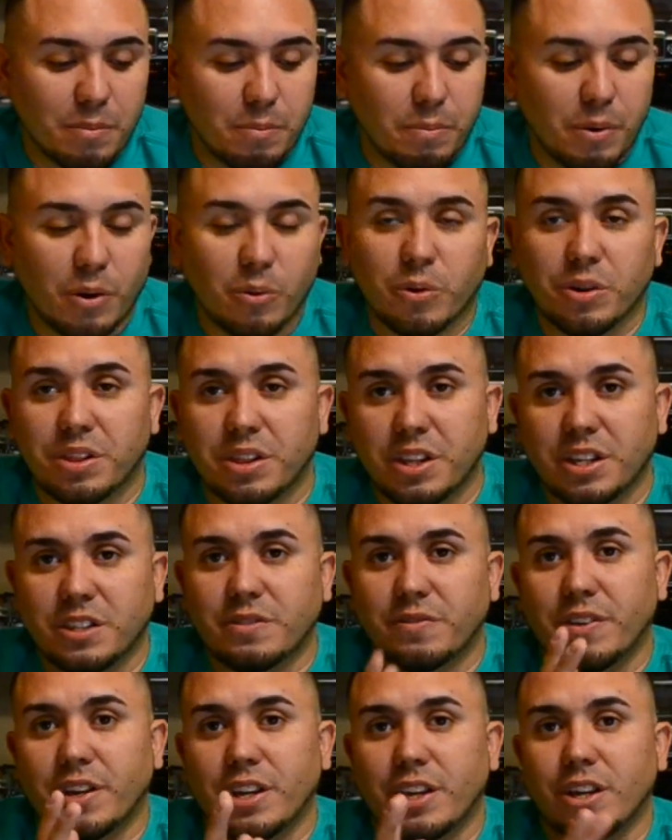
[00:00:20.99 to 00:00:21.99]
But with this
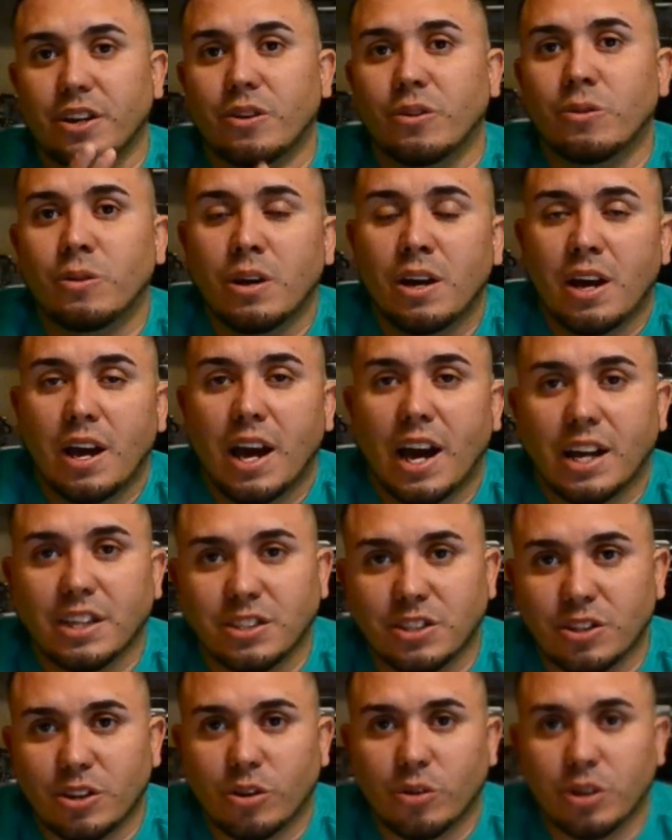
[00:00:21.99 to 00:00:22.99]
video,
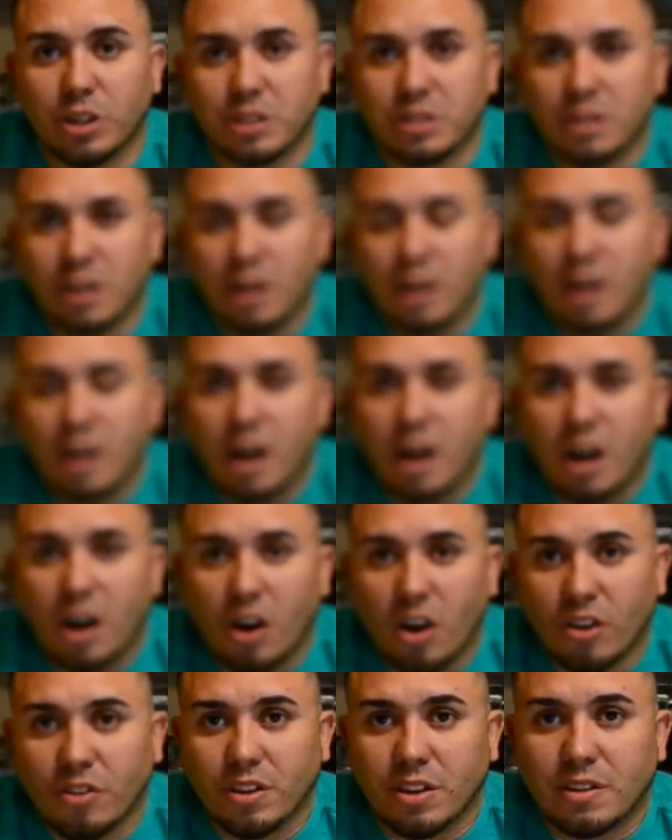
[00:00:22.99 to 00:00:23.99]
as you noticed
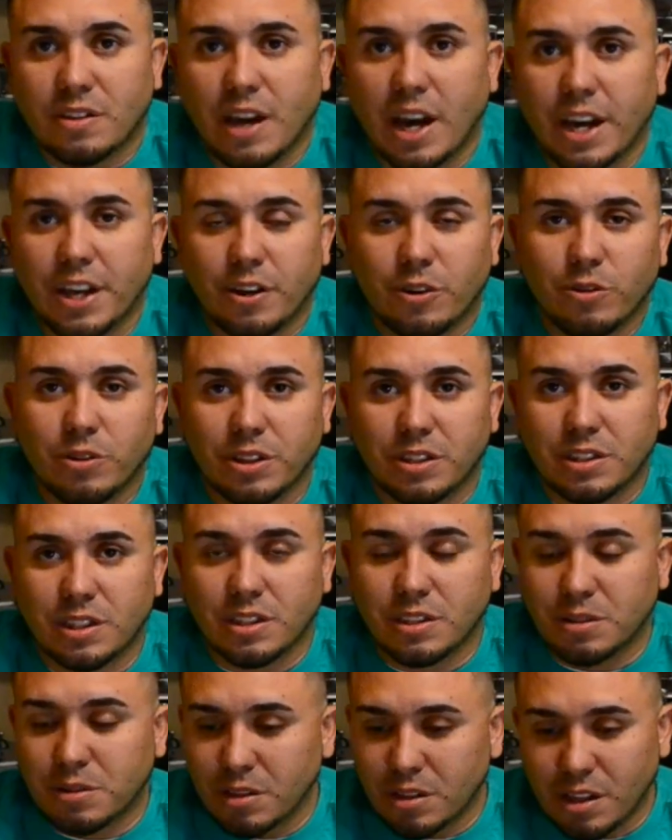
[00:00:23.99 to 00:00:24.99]
on the title, this
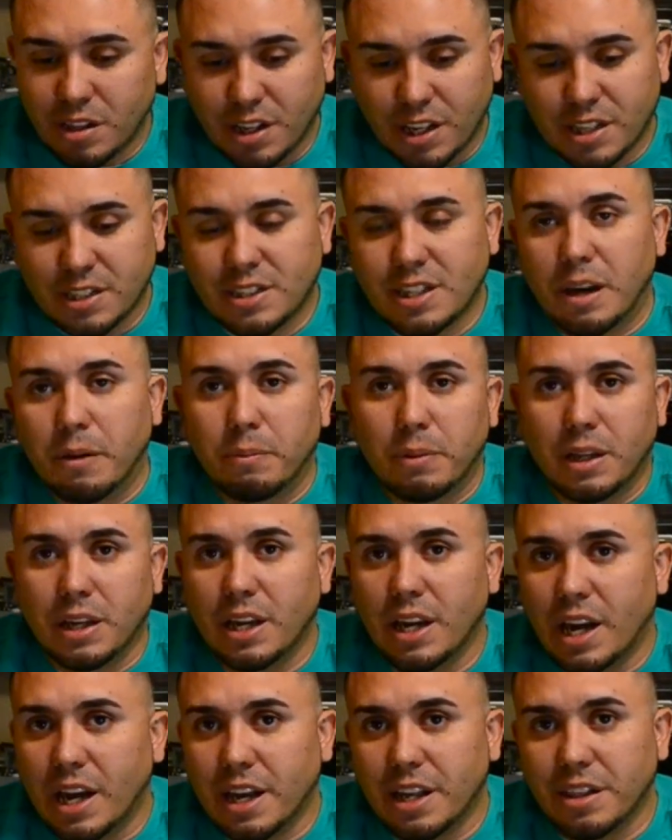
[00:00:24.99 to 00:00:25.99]
is the
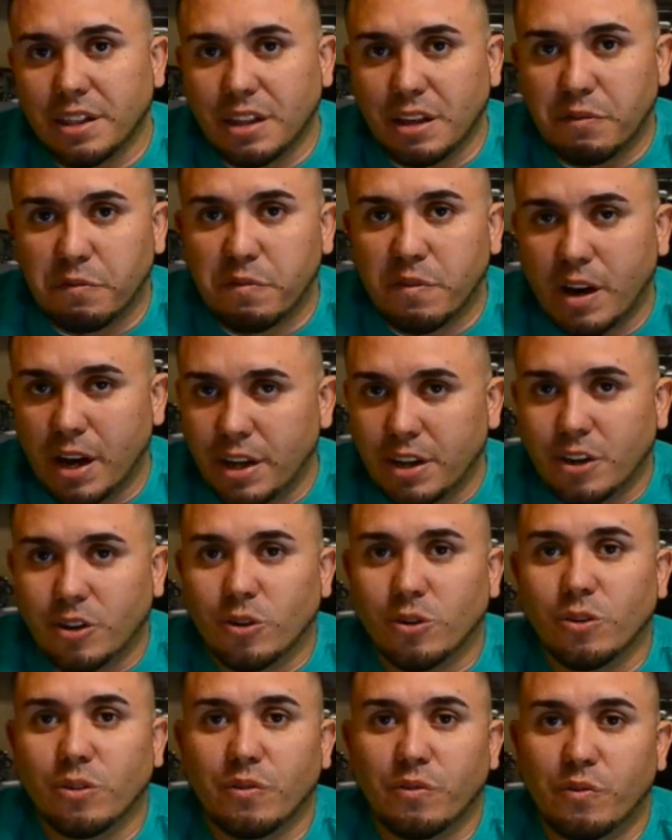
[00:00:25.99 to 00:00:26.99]
assembly and the
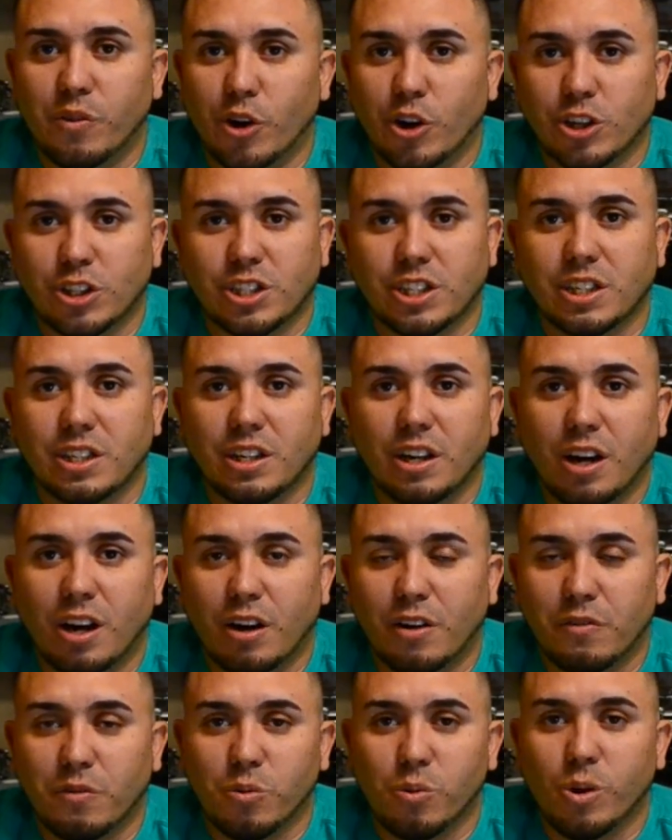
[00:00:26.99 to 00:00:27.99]
final version
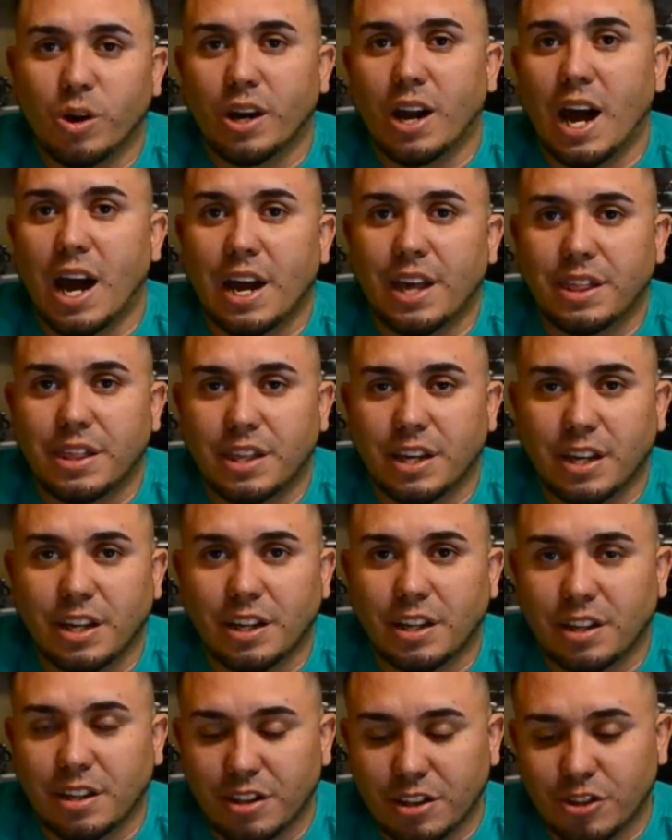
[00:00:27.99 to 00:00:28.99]
of what I
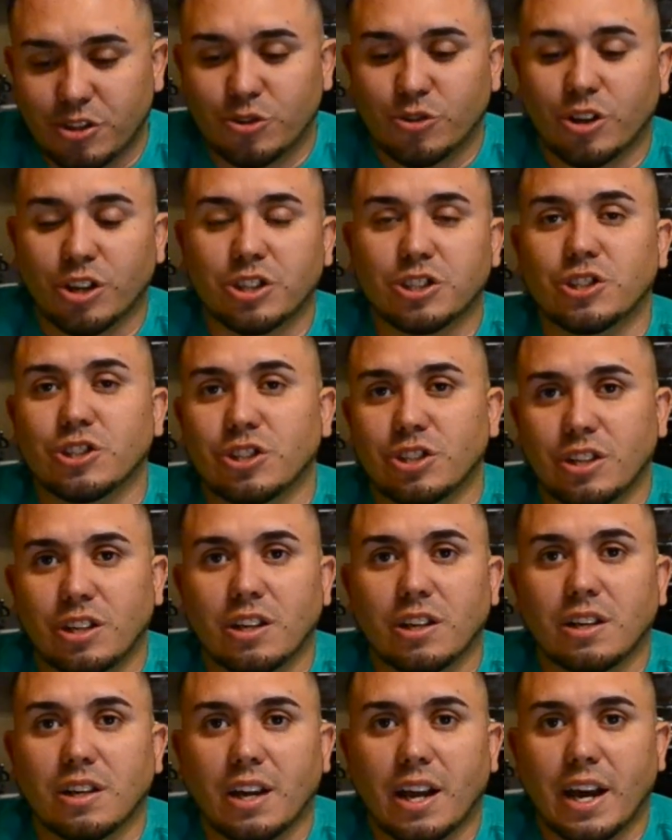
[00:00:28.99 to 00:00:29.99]
think the truck should
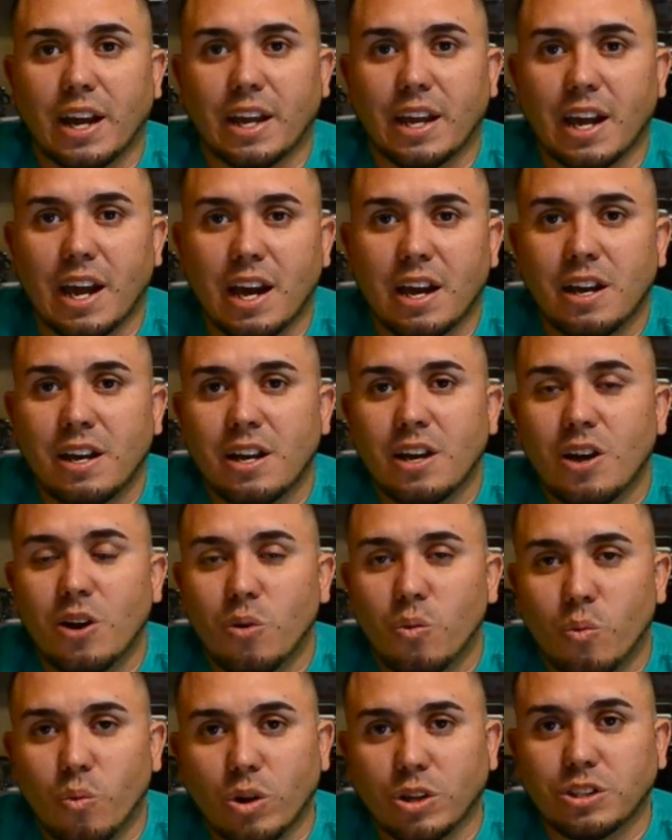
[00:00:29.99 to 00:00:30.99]
look like
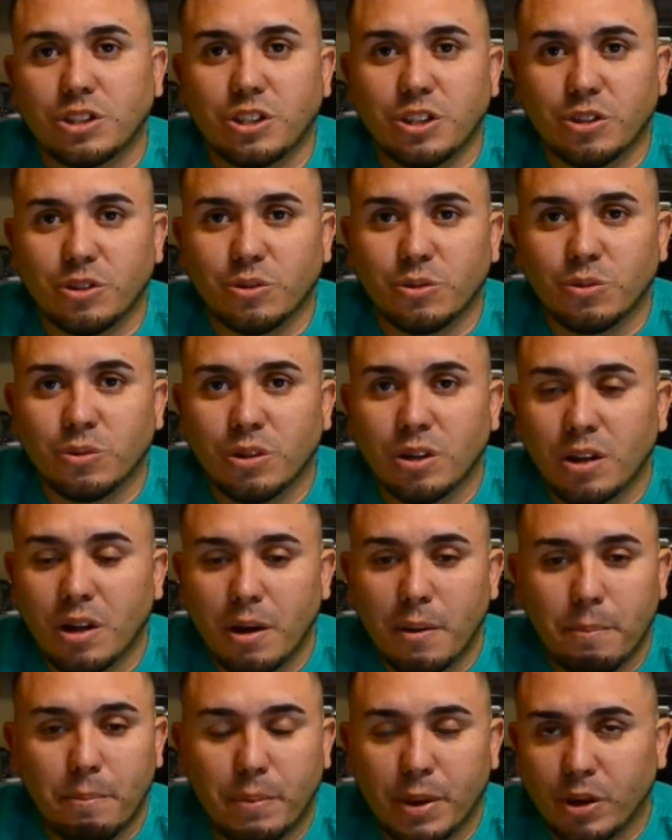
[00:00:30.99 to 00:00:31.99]
once you
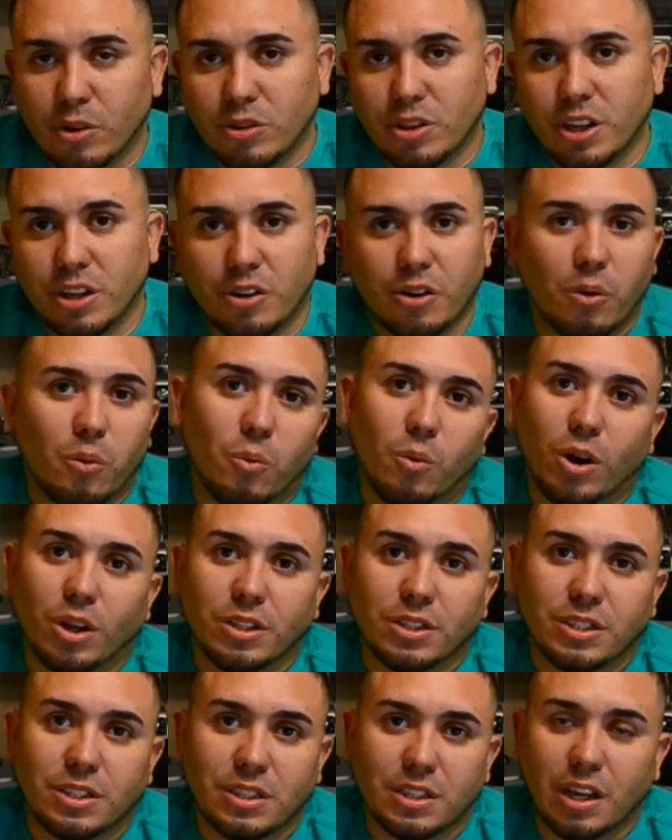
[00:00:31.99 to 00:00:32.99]
build it, or
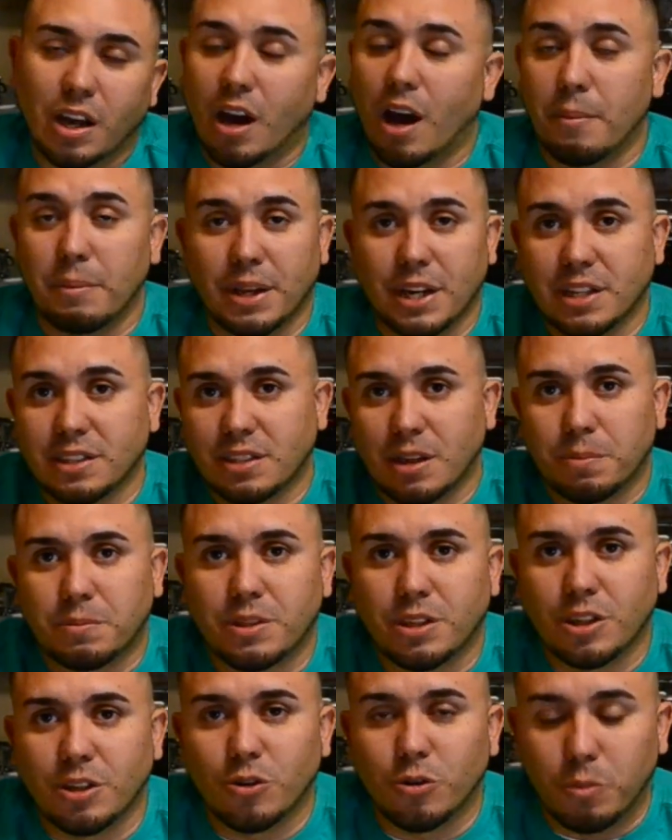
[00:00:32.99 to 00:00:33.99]
once, I mean, it's up
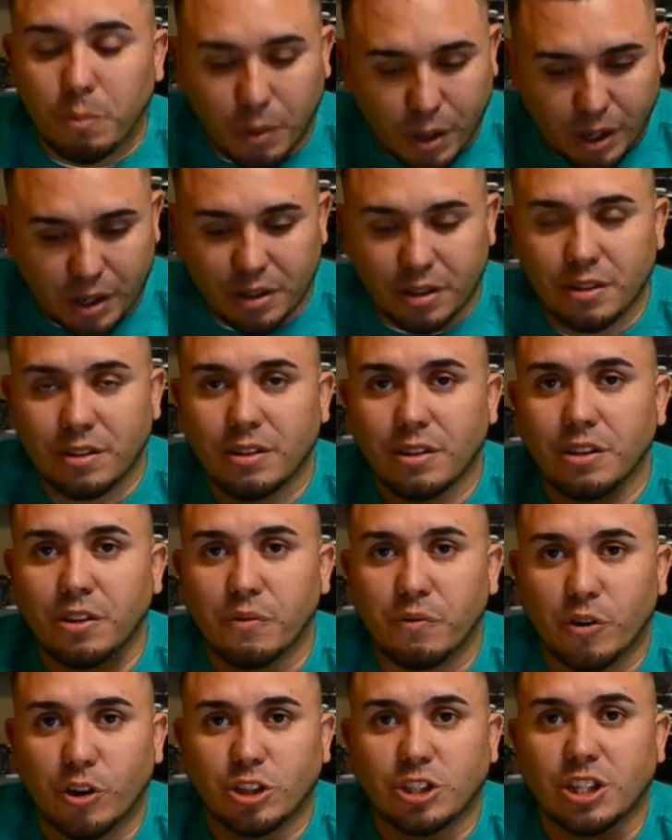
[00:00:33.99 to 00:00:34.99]
to you, but the
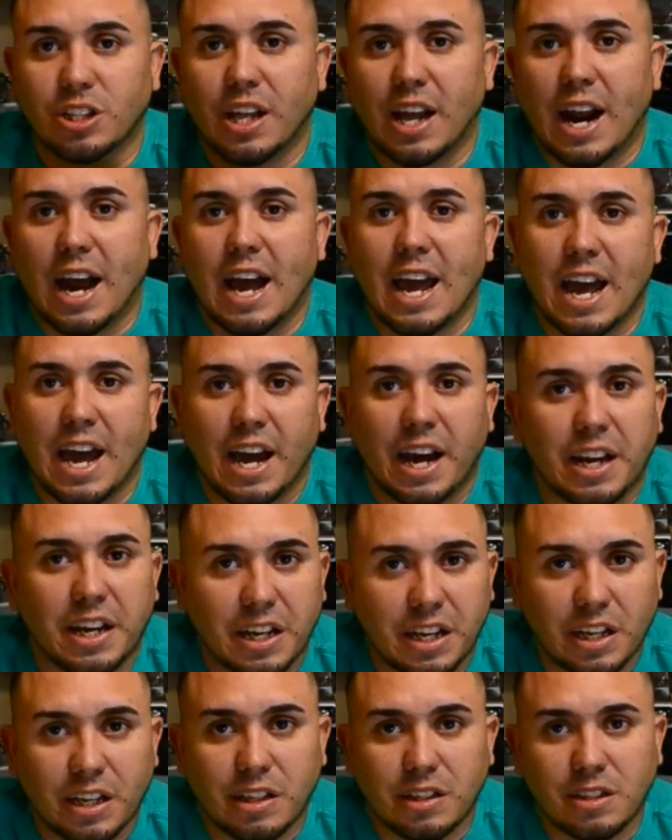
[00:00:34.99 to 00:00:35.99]
version that I had
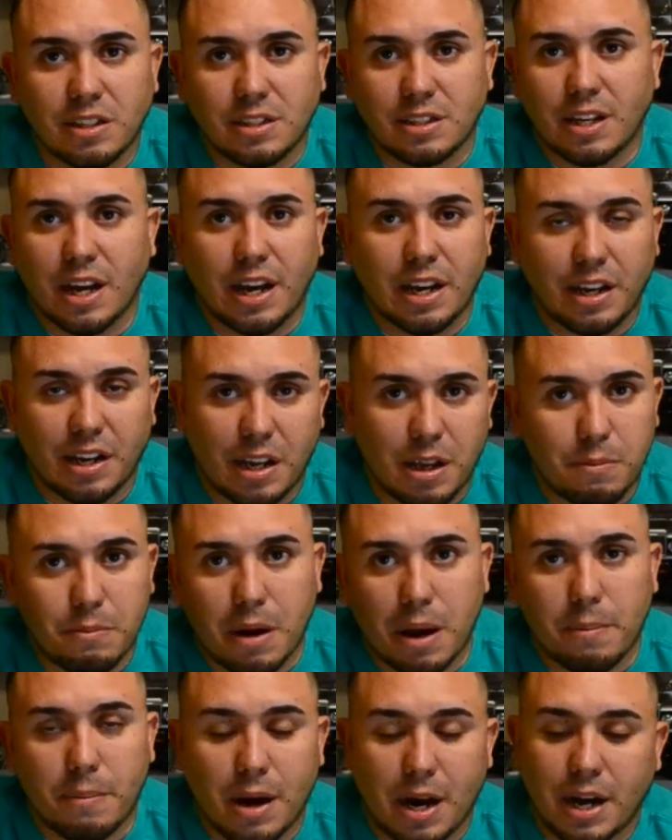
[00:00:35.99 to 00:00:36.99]
in sight in
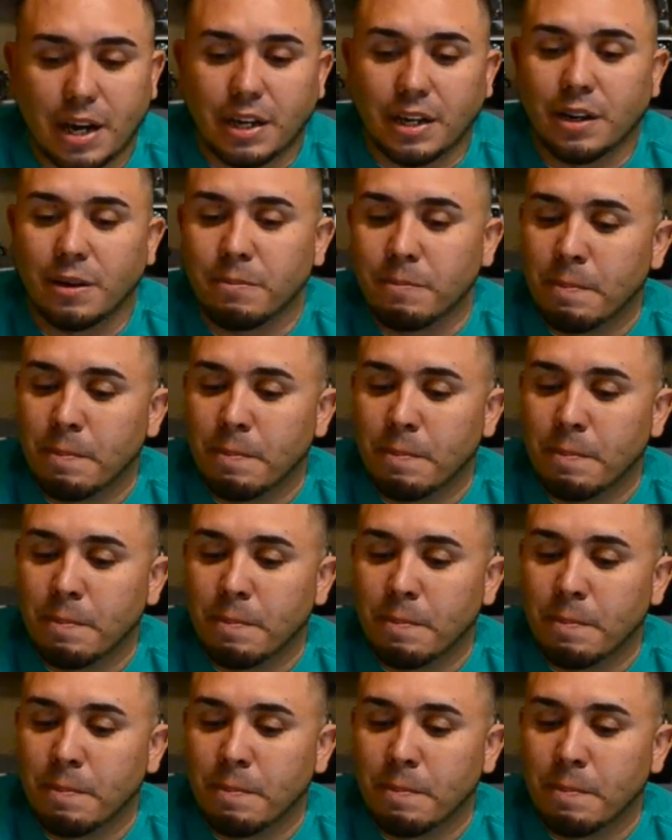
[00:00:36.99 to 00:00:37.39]
my mind